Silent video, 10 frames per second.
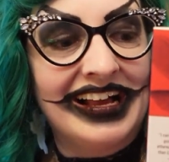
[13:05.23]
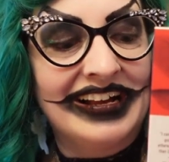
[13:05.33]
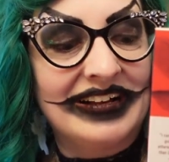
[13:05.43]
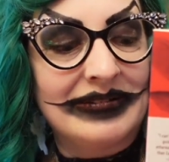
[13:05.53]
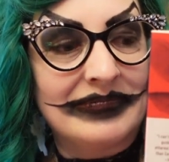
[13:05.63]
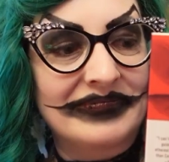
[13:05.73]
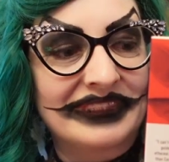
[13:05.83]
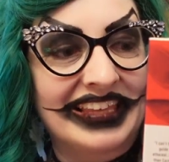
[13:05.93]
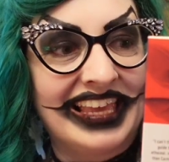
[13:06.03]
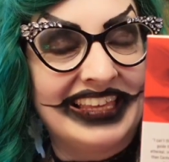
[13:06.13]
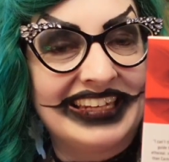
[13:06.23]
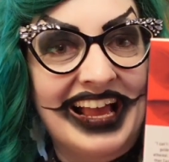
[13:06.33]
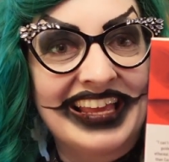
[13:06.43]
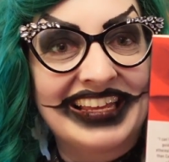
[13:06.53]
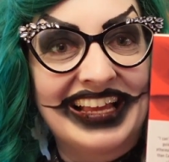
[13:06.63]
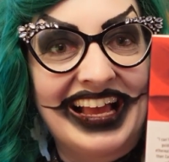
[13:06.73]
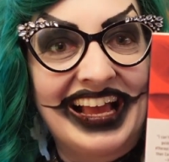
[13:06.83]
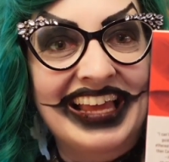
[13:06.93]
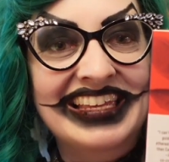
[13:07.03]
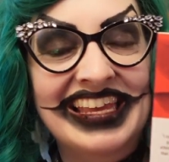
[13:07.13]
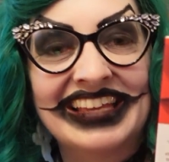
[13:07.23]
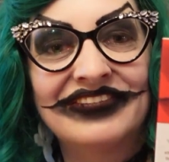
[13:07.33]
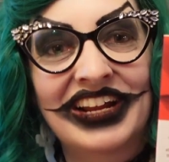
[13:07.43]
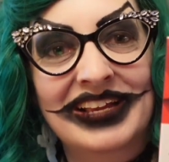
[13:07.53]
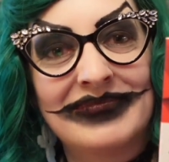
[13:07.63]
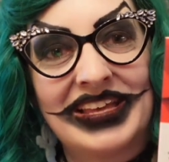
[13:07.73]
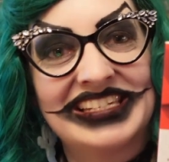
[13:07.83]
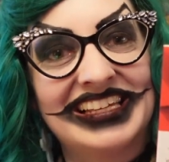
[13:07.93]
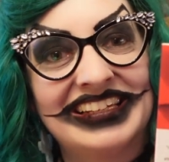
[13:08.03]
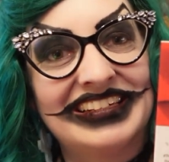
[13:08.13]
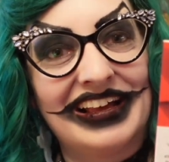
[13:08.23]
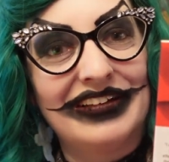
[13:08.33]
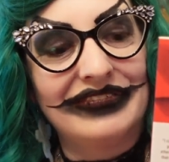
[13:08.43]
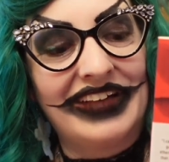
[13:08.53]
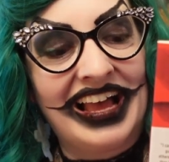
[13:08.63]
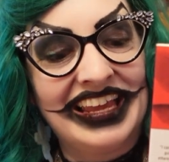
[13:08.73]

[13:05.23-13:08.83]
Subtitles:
And I can't recommend it enough.